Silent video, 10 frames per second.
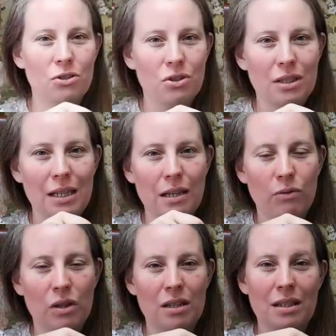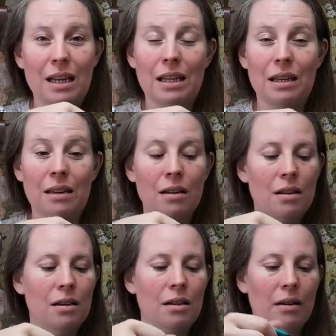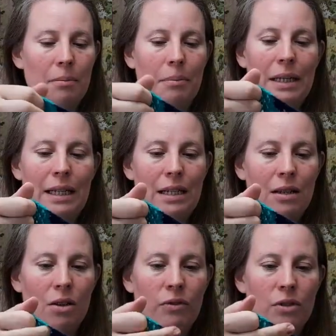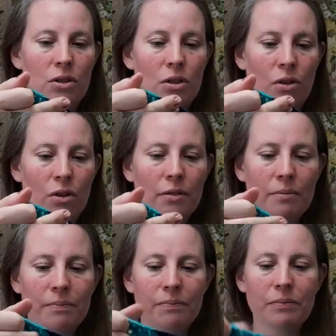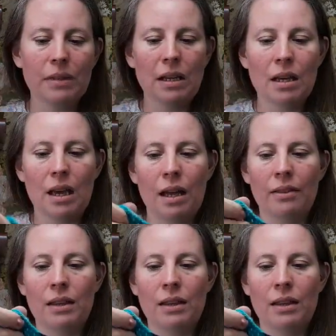to see if there's any bleeding of this yarn, and